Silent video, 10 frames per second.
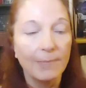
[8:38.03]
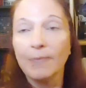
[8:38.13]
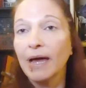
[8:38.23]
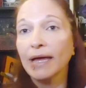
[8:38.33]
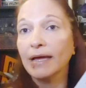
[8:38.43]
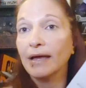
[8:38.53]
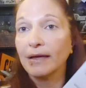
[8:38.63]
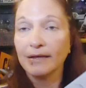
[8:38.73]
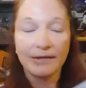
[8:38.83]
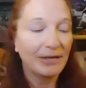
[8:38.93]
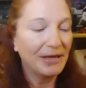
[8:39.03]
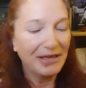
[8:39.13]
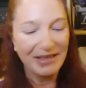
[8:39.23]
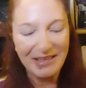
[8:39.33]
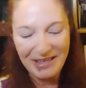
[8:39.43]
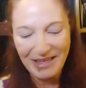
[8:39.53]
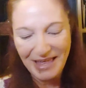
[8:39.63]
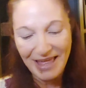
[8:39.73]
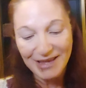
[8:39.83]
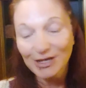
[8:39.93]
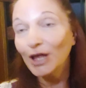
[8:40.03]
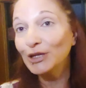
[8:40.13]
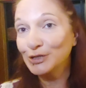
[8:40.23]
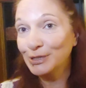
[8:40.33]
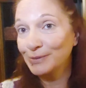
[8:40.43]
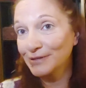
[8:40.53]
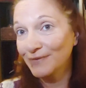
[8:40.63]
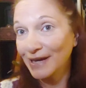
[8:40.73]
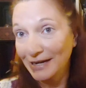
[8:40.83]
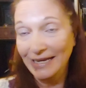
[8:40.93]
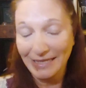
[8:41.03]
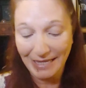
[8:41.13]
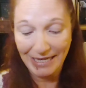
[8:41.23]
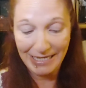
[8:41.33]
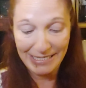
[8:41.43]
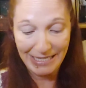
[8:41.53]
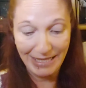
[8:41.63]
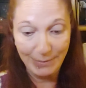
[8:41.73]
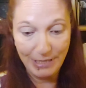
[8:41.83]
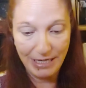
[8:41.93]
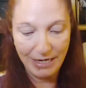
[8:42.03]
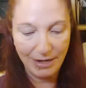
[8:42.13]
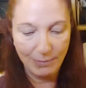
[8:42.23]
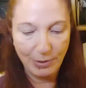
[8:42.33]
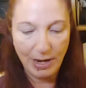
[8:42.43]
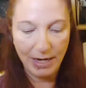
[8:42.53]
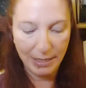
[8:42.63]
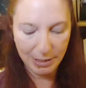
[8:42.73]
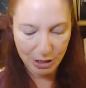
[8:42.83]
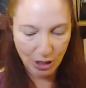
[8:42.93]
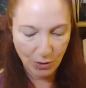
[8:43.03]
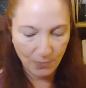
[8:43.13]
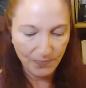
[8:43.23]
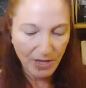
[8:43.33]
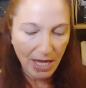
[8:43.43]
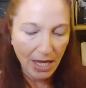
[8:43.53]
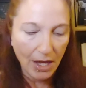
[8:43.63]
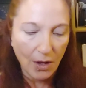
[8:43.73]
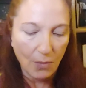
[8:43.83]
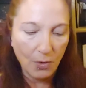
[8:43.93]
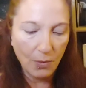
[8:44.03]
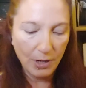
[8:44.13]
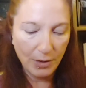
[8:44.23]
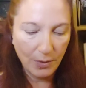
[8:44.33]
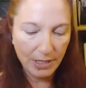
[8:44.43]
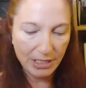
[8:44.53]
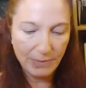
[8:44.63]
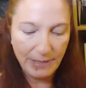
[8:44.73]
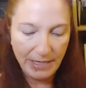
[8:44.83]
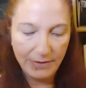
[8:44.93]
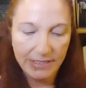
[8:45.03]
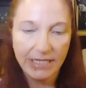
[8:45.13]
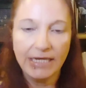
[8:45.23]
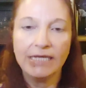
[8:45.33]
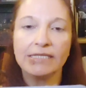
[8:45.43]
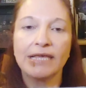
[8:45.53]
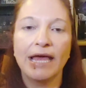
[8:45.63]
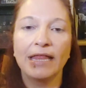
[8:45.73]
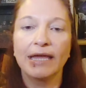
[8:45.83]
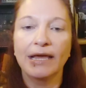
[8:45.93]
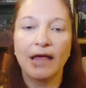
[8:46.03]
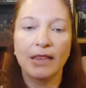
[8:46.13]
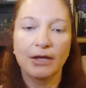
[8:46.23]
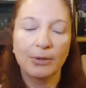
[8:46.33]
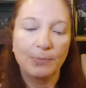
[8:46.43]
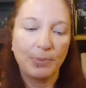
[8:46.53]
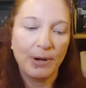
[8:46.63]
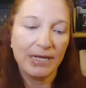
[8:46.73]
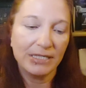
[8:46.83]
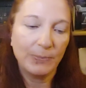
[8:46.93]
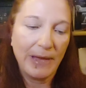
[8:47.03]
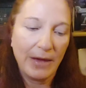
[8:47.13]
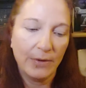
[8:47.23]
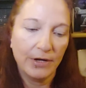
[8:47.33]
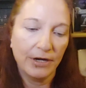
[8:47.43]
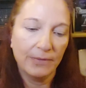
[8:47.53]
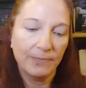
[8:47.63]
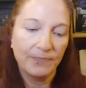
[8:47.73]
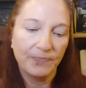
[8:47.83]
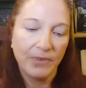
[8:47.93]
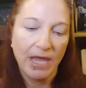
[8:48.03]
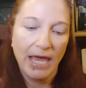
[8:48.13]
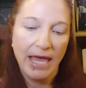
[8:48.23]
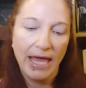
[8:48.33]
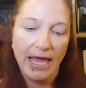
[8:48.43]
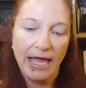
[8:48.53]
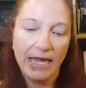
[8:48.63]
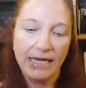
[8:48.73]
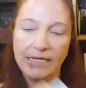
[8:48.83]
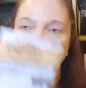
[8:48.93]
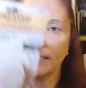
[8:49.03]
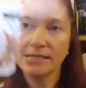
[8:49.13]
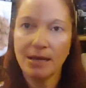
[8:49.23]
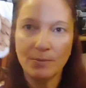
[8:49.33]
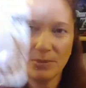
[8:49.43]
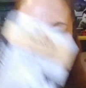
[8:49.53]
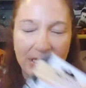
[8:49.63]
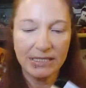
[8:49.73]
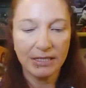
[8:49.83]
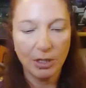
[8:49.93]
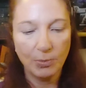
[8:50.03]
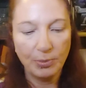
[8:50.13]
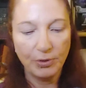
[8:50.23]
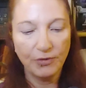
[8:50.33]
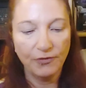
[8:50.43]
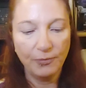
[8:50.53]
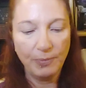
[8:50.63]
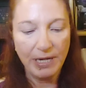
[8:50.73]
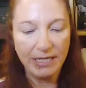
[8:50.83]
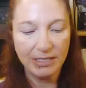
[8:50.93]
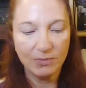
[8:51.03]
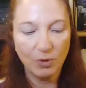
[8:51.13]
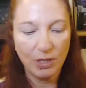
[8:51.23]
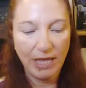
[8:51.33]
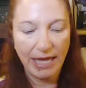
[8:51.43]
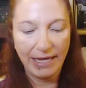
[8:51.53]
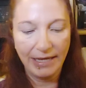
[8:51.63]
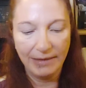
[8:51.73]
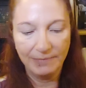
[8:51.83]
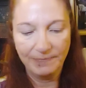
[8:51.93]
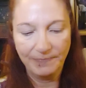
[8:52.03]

my Dollar Tree was very, like I said, limited on products. So what we're going to be using is LA Color Press Powder. And it does come with this little poof, but it's more like